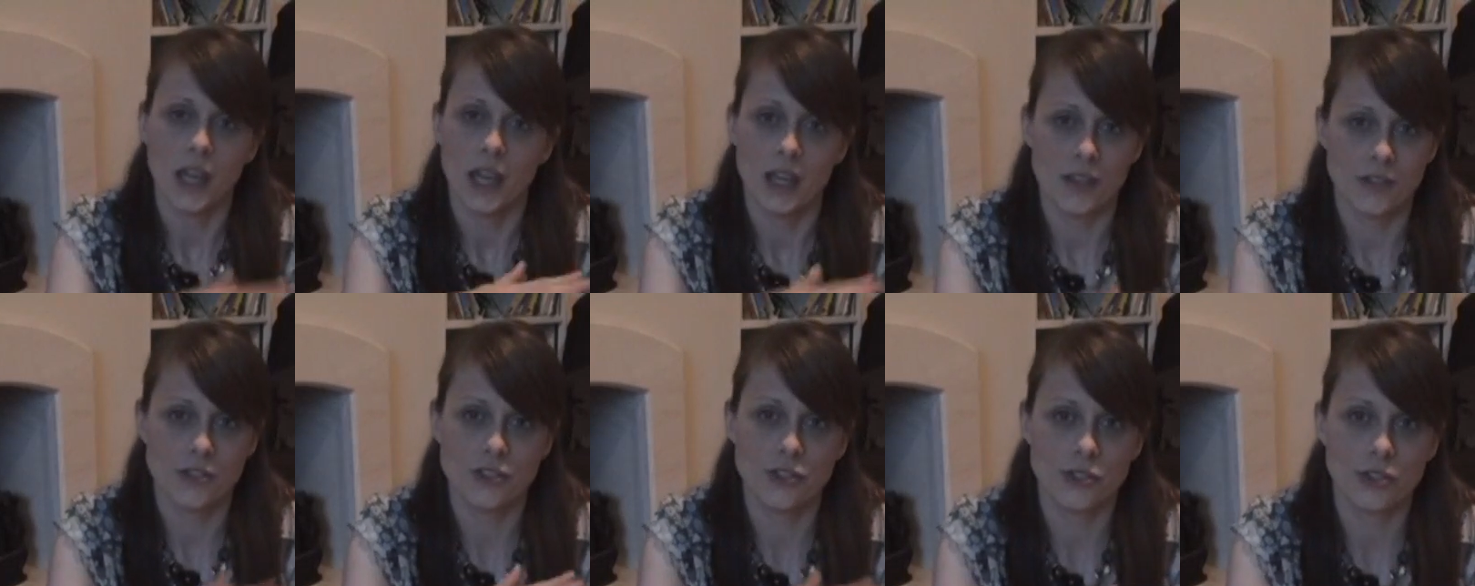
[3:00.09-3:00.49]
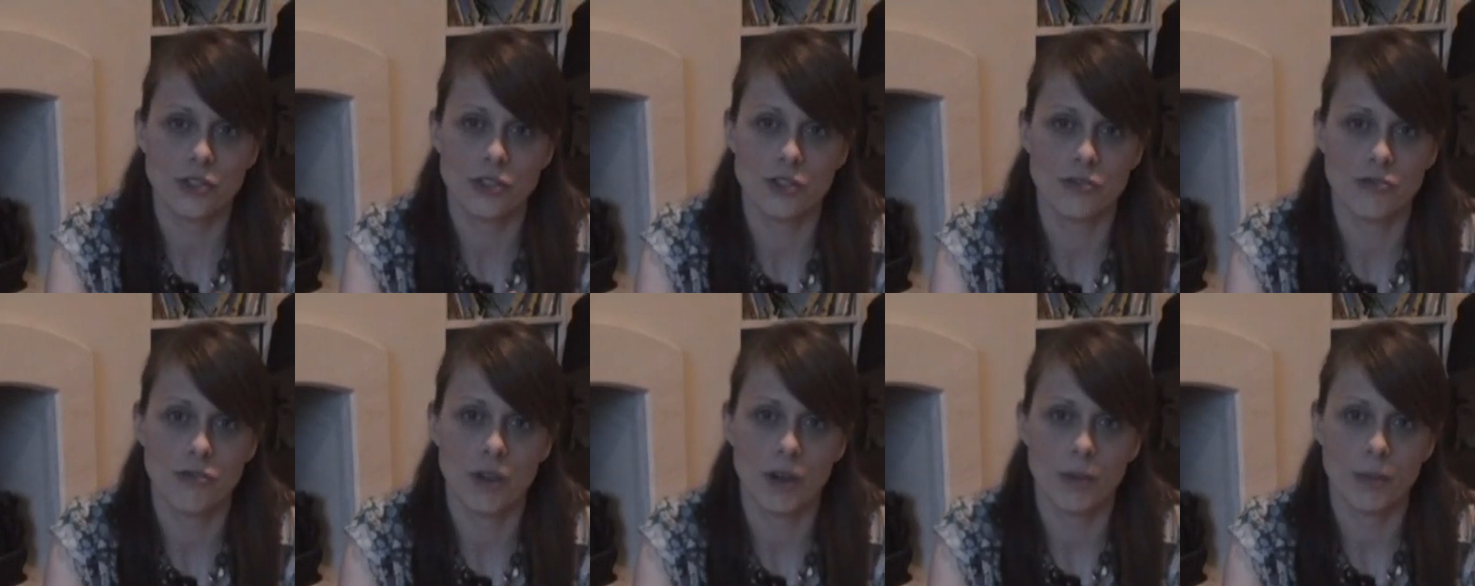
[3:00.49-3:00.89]
it's just
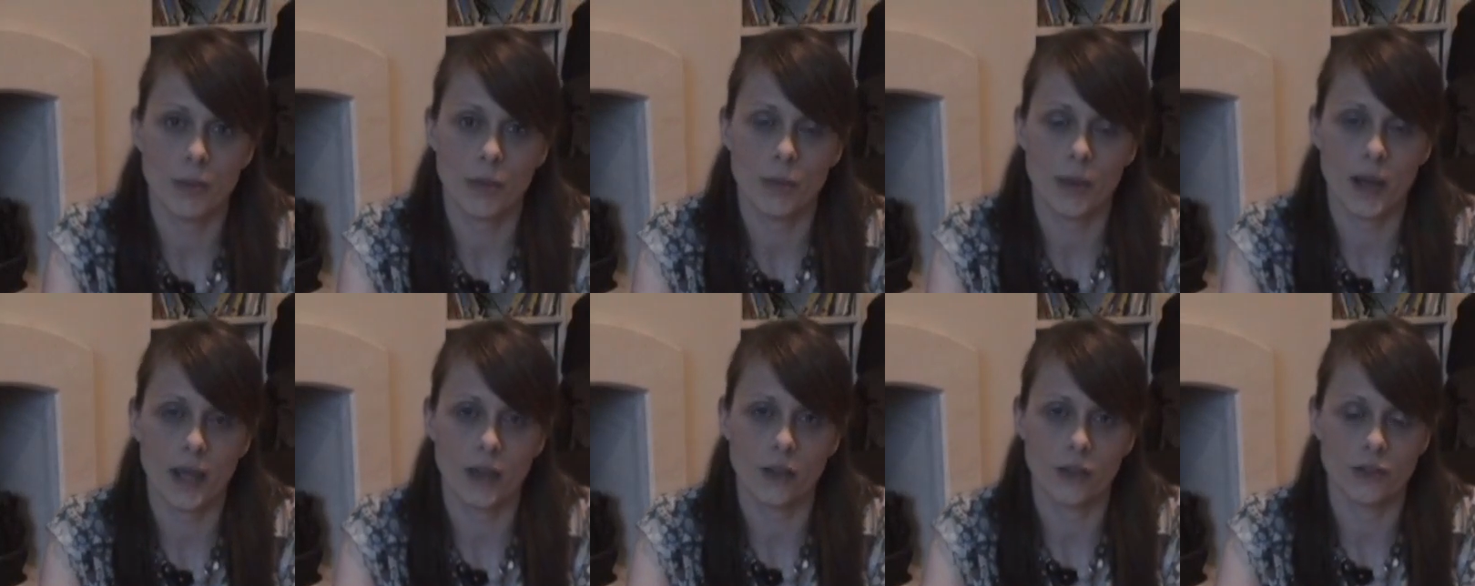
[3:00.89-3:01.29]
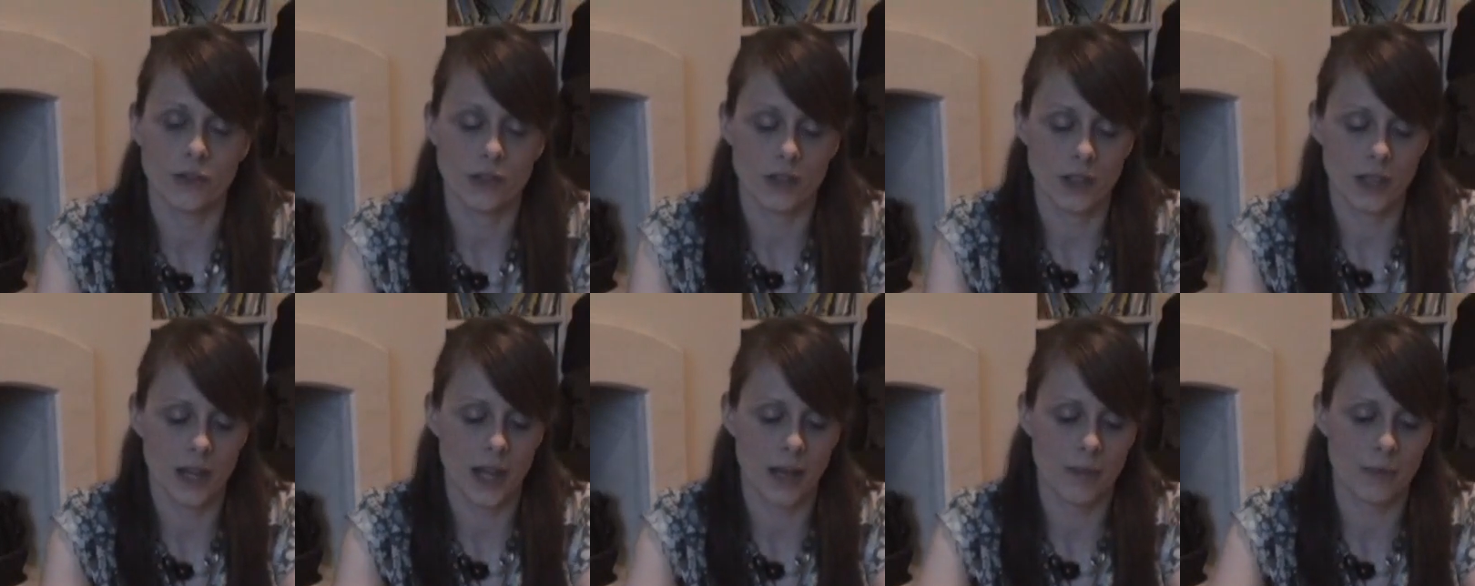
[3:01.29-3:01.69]
going to rub away
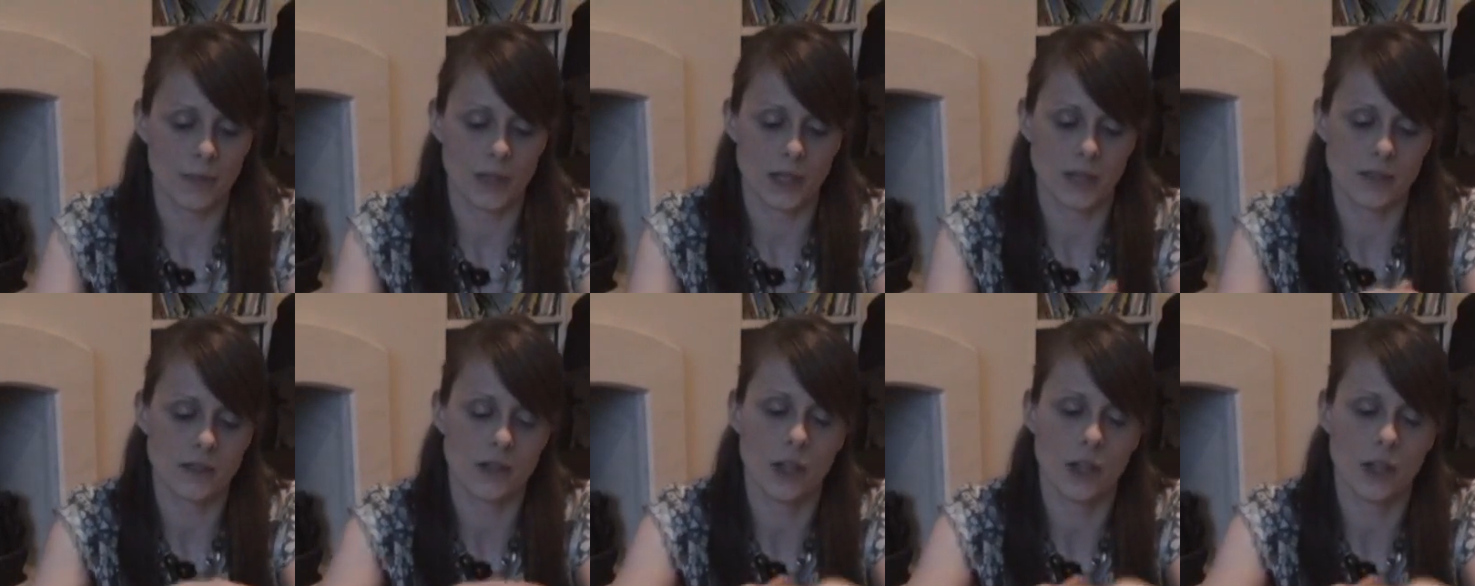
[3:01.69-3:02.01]
onto the nappy.